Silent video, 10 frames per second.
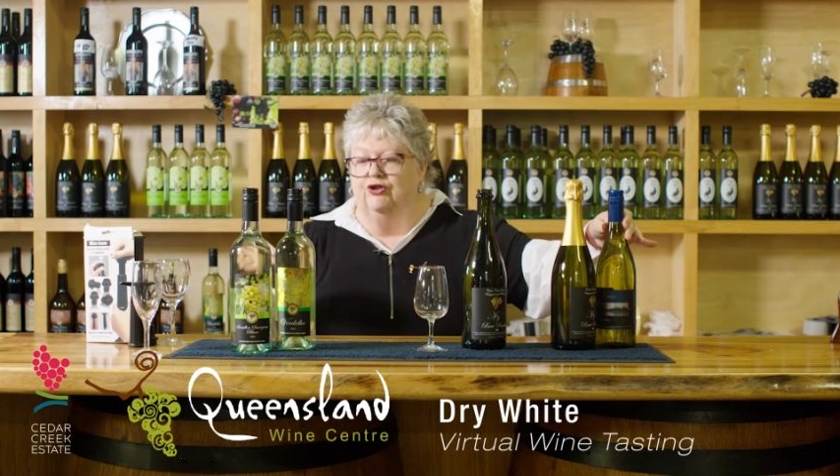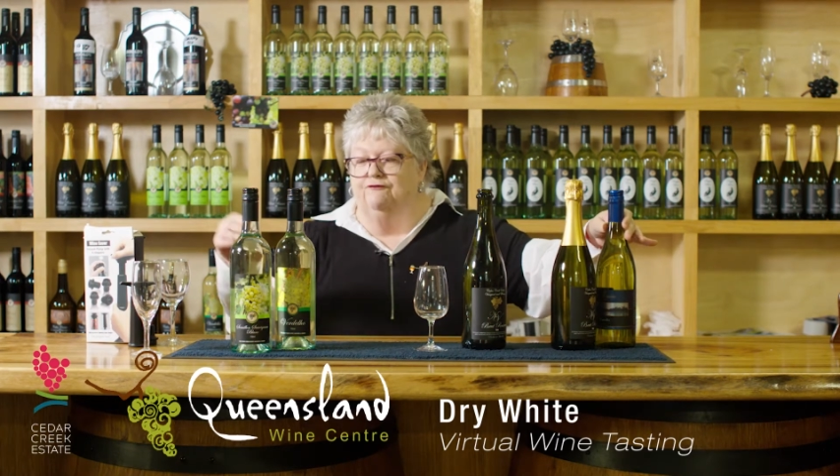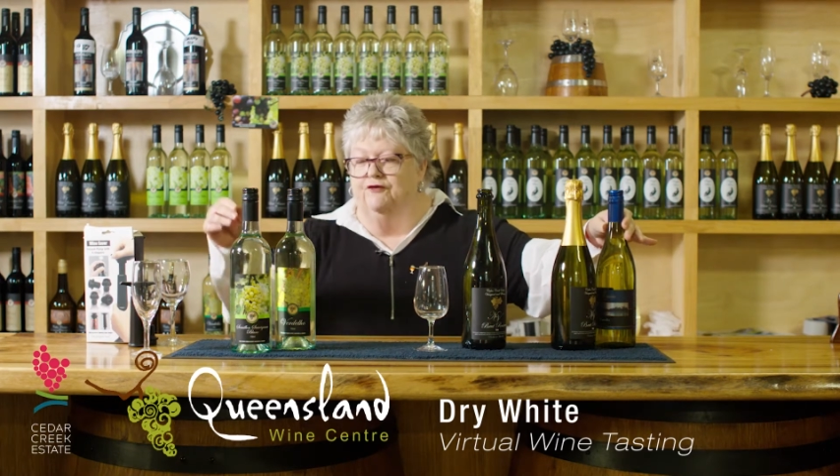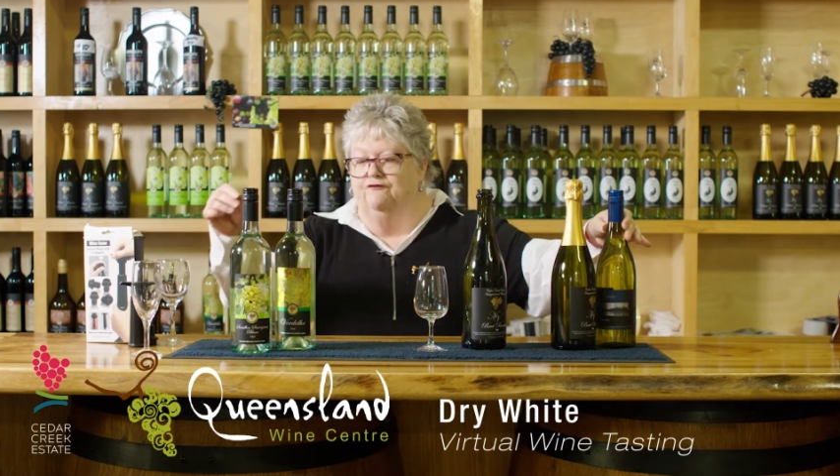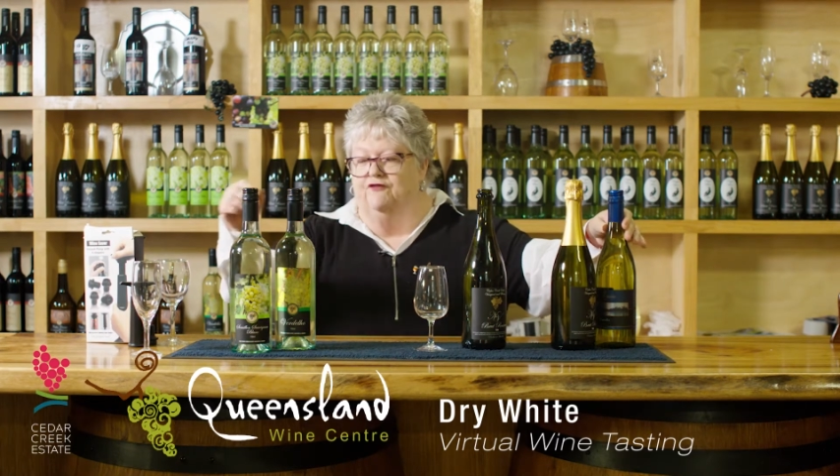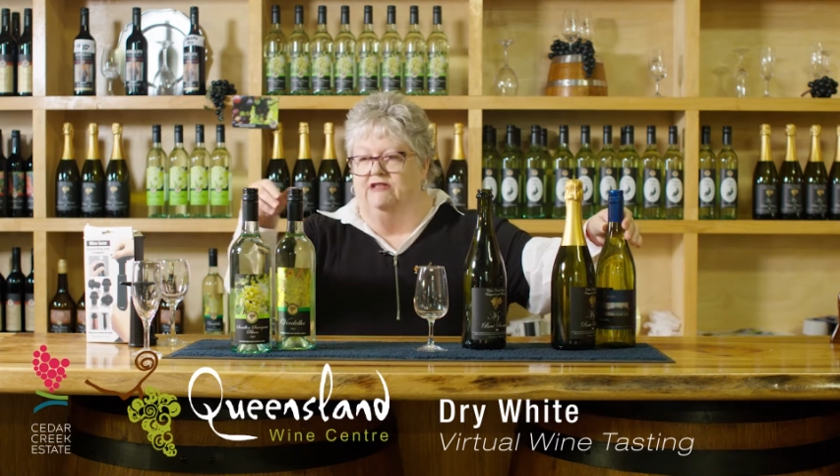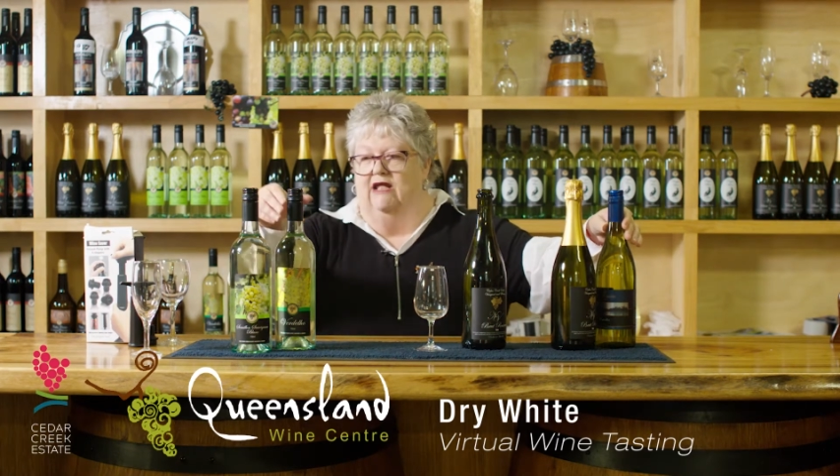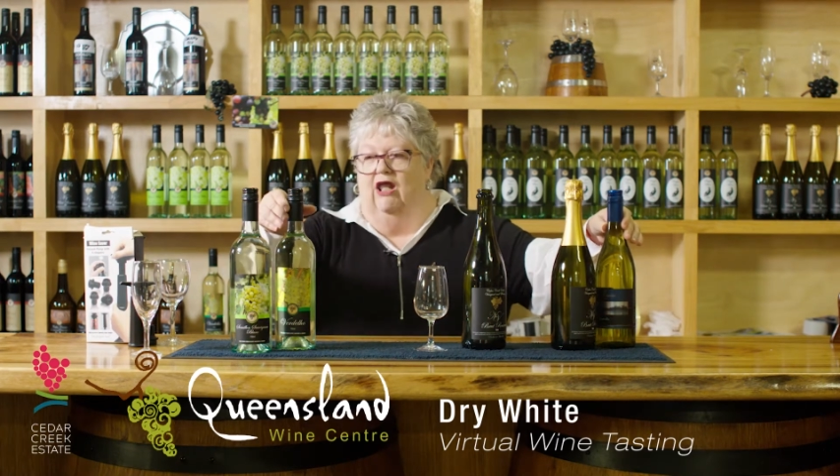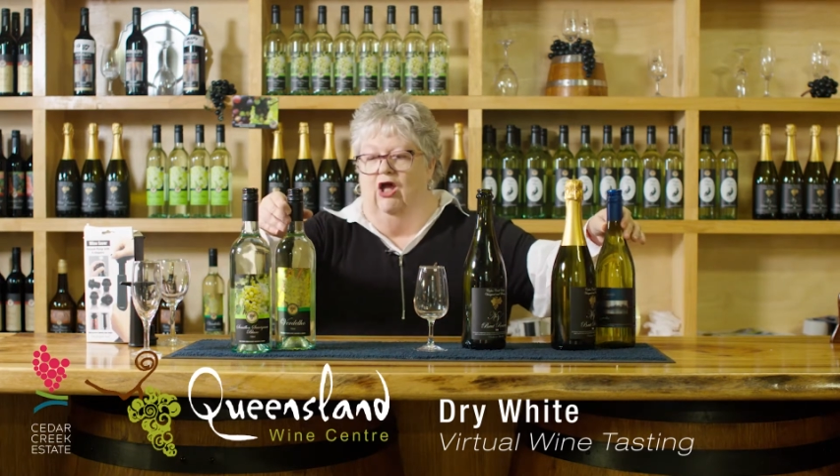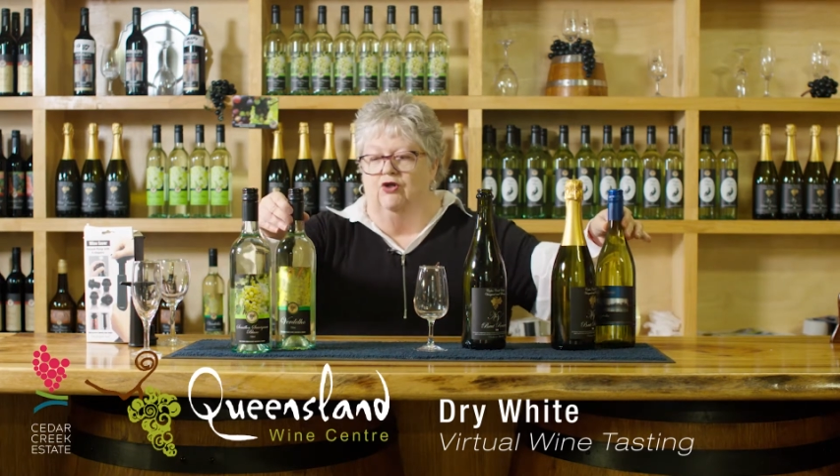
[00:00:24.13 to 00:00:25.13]
different
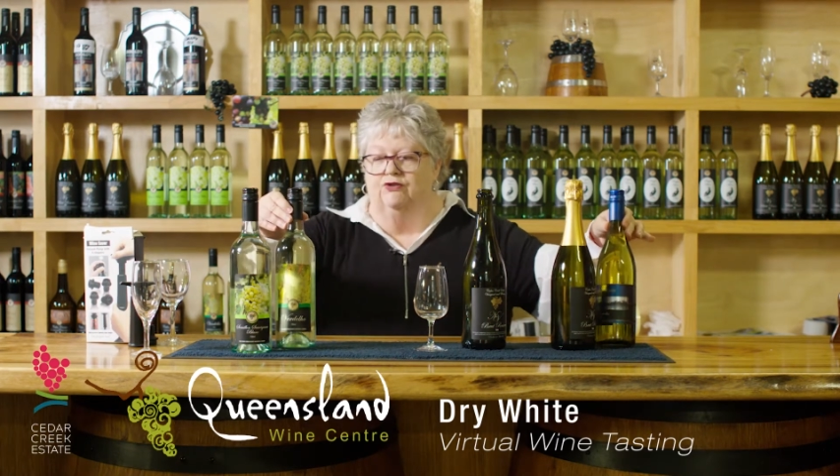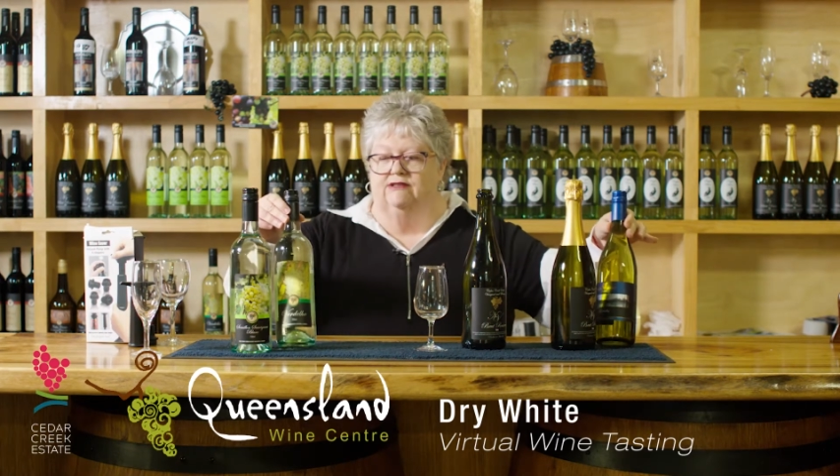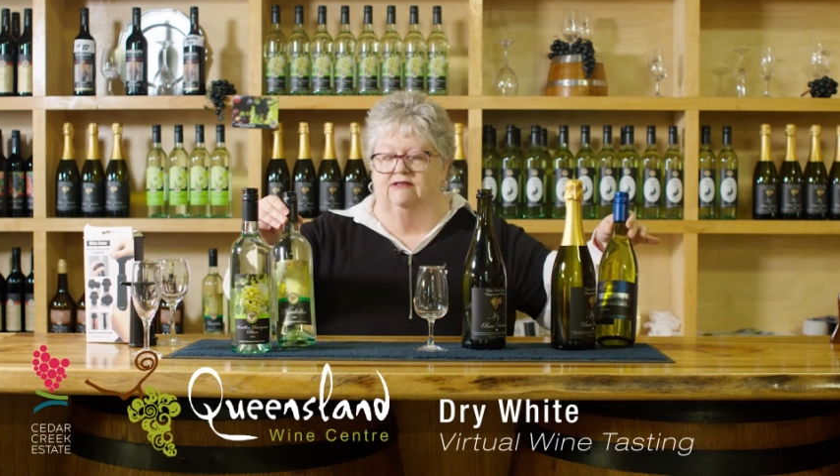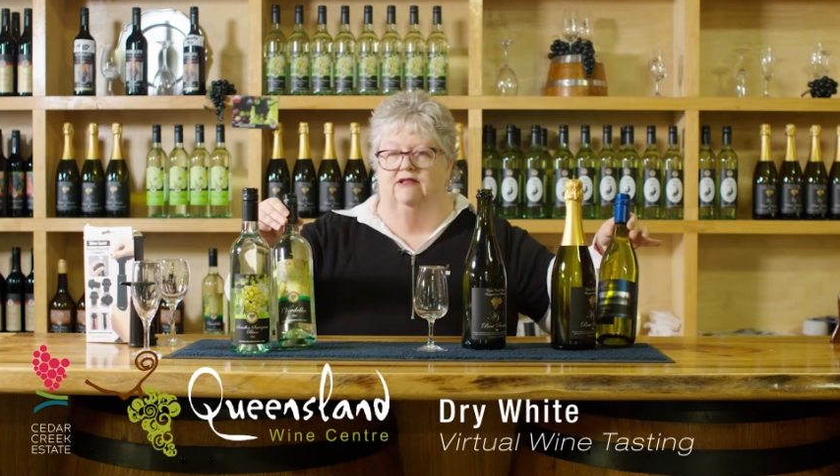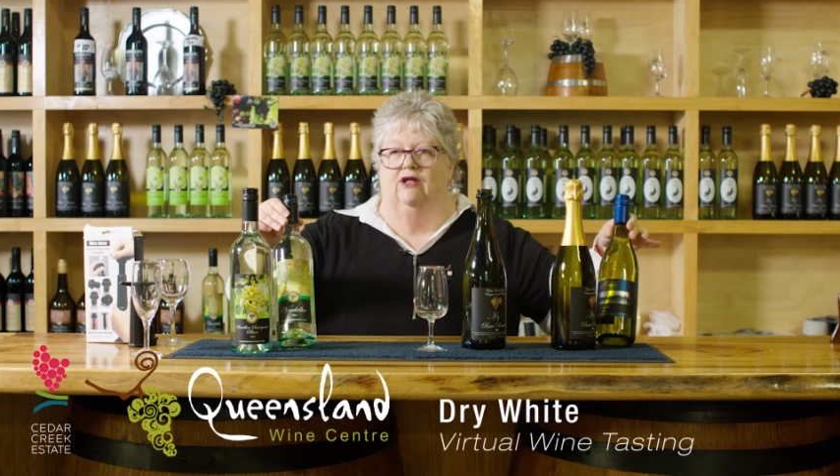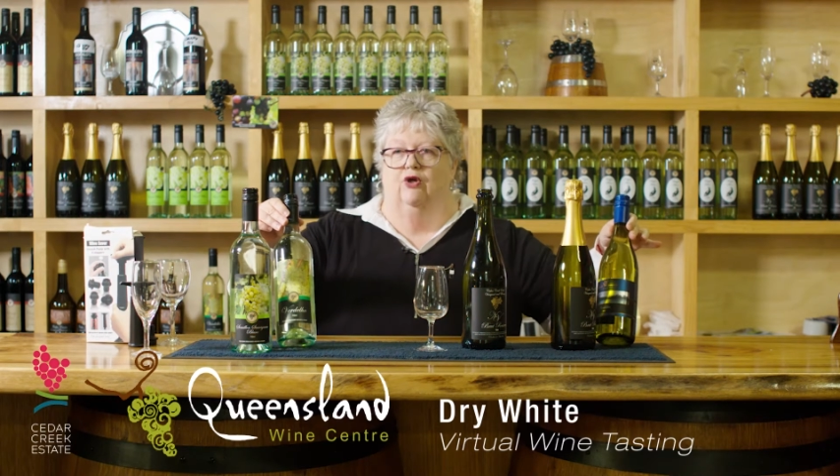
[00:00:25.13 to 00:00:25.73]
Verdellos.